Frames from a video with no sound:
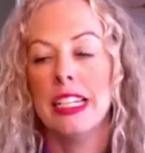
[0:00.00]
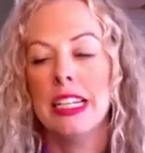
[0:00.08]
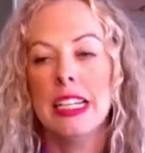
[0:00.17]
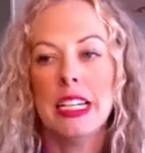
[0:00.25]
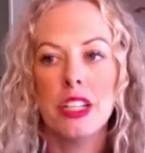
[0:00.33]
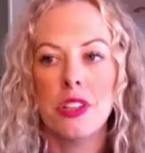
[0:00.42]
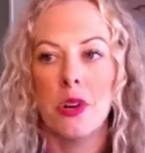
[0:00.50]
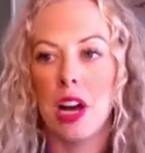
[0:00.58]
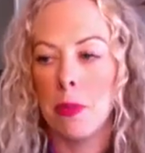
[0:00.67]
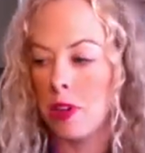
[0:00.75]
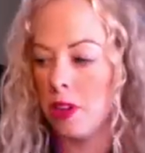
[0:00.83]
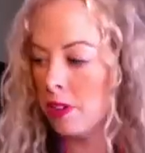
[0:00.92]
So I'm
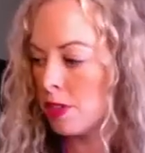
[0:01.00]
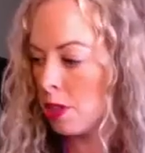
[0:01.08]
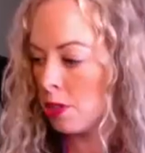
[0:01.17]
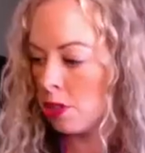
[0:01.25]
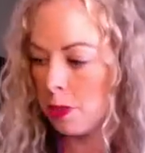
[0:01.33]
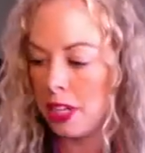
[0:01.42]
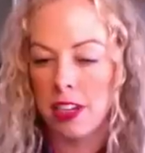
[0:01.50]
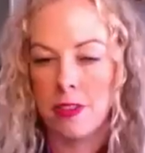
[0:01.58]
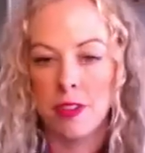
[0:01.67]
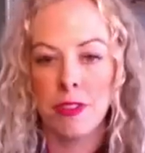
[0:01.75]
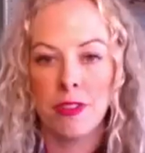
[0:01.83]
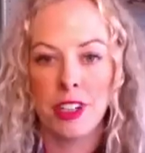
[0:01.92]
all over social media. Feel
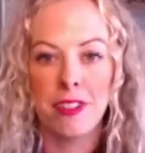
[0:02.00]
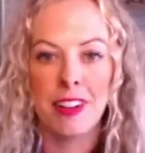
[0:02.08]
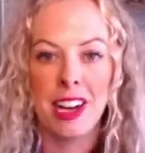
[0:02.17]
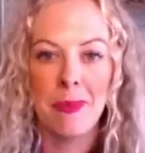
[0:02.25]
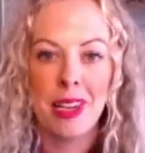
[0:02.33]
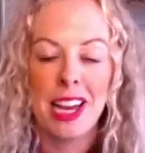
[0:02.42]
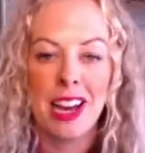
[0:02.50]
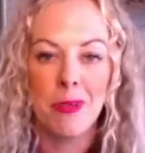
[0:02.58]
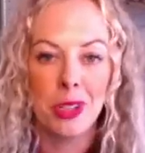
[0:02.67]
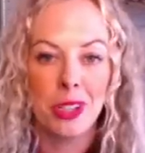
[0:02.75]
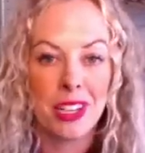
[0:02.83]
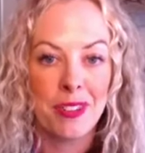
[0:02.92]
free to find me. I'm
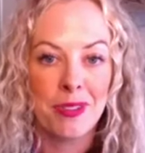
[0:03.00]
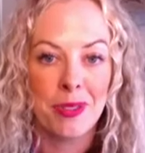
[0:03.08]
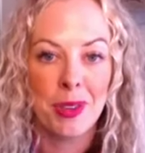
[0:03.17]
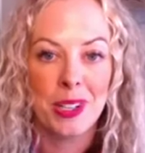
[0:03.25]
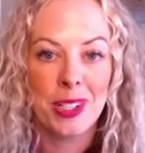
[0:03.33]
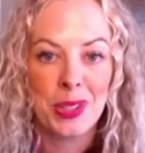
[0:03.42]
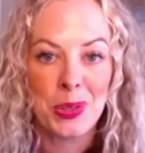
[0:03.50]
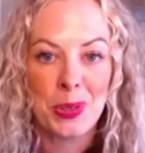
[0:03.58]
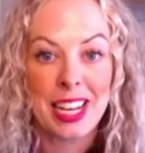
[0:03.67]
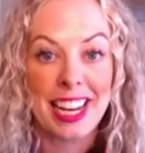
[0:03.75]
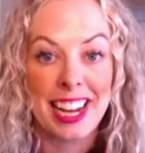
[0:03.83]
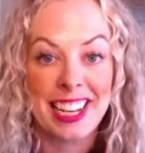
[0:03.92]
looking forward to
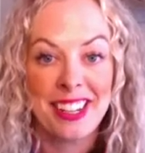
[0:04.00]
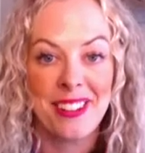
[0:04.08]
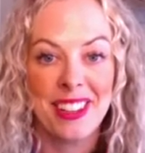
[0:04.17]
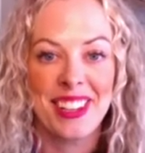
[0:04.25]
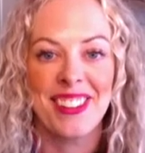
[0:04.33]
connecting with you.